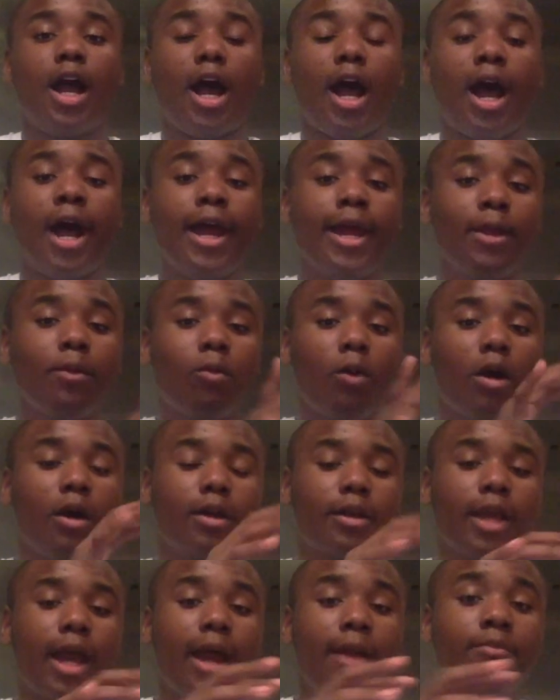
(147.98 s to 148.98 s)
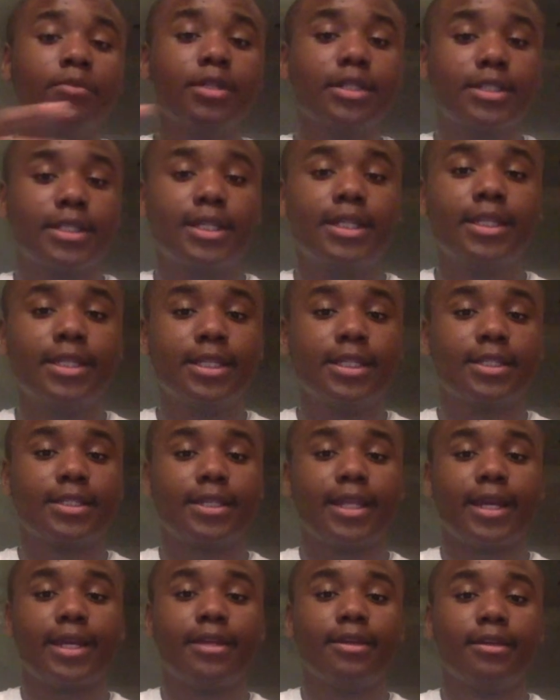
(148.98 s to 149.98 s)
I walked I'm just in this
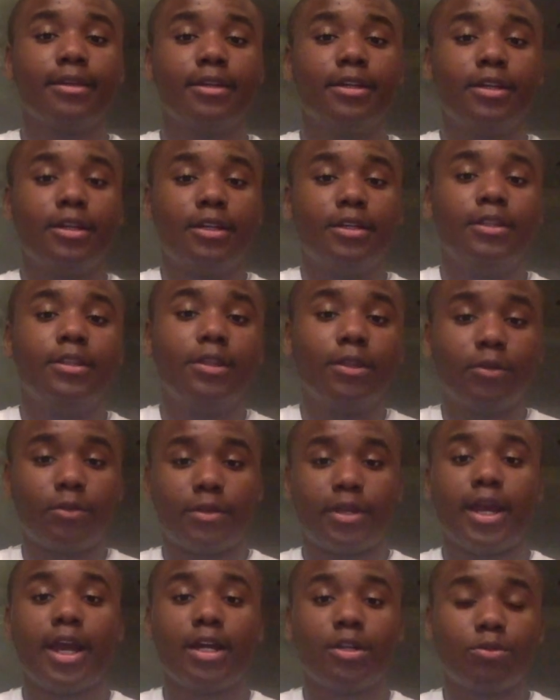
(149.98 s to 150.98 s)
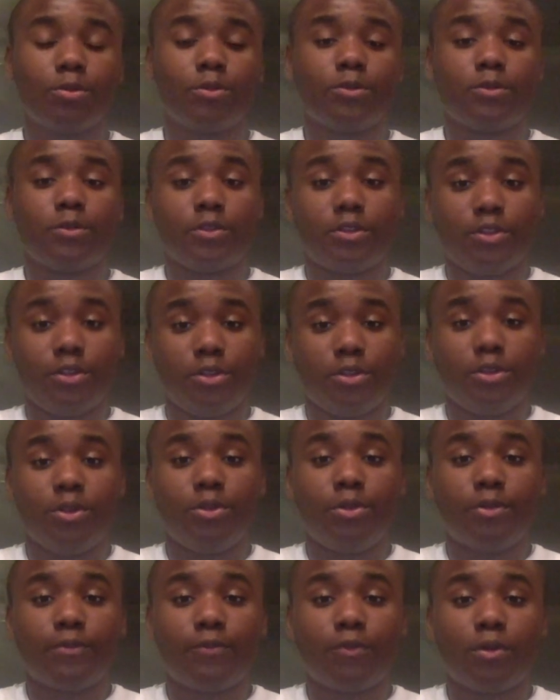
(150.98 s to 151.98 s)
like little casual
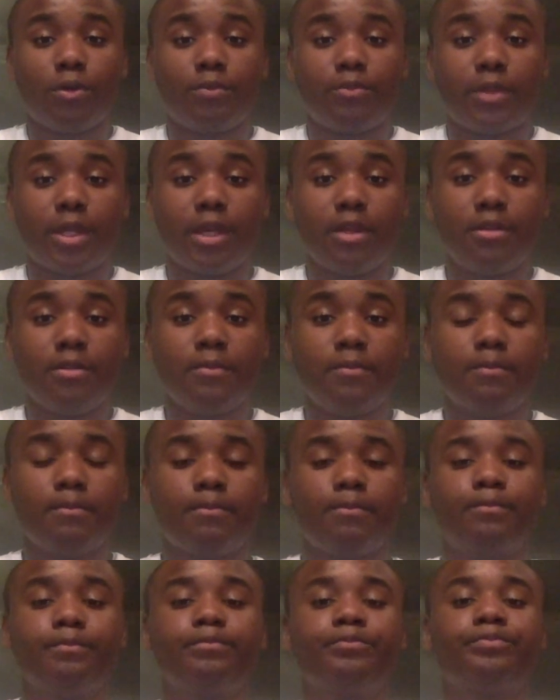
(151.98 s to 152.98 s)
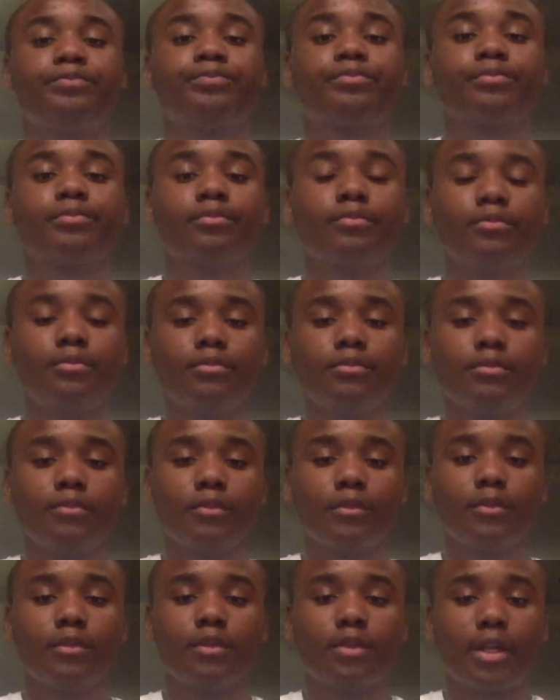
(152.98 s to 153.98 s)
uniform thing,
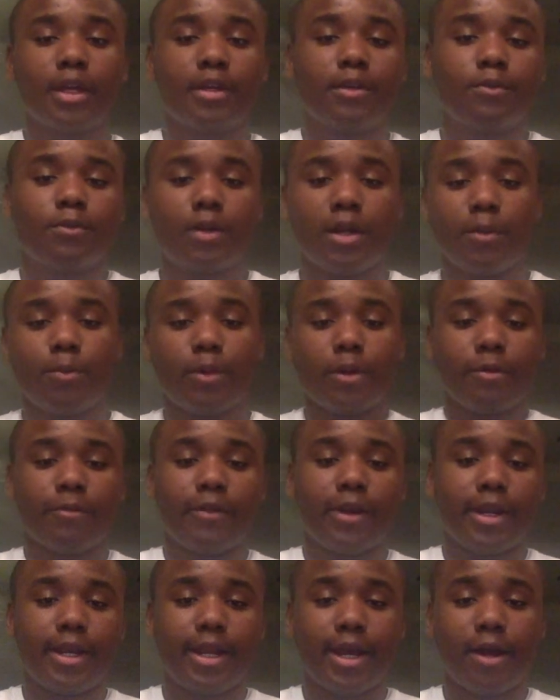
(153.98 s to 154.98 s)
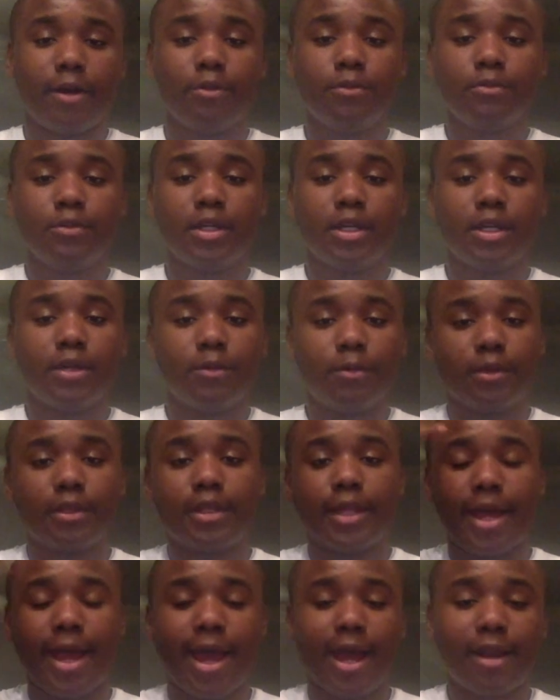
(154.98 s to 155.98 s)
like what I'm wearing right now, with
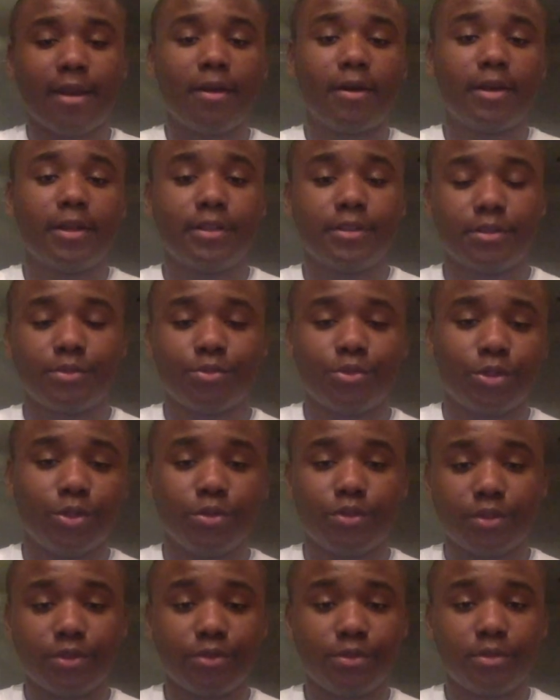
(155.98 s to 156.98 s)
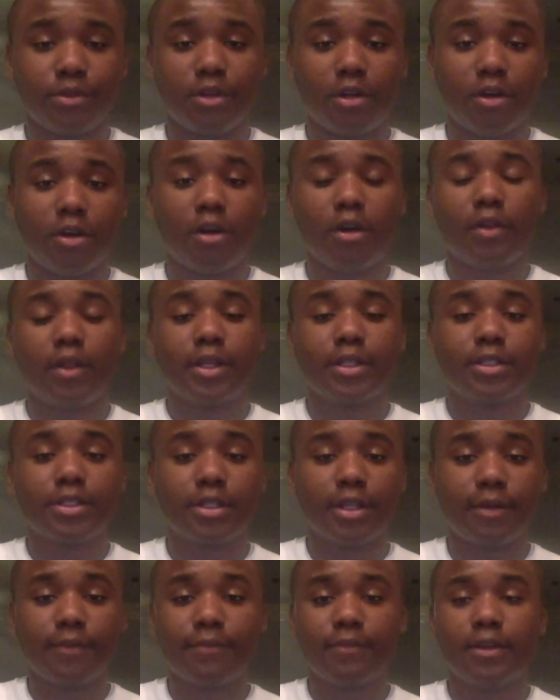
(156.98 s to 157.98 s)
a hat on and some shoes and all that
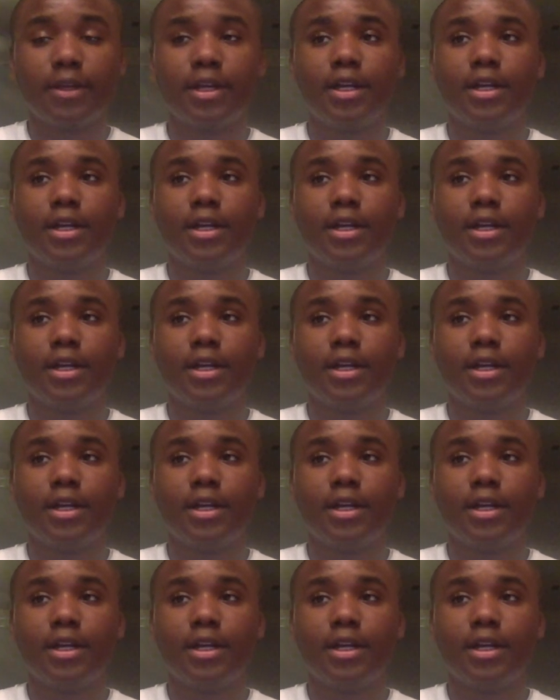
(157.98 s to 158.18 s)
stuff.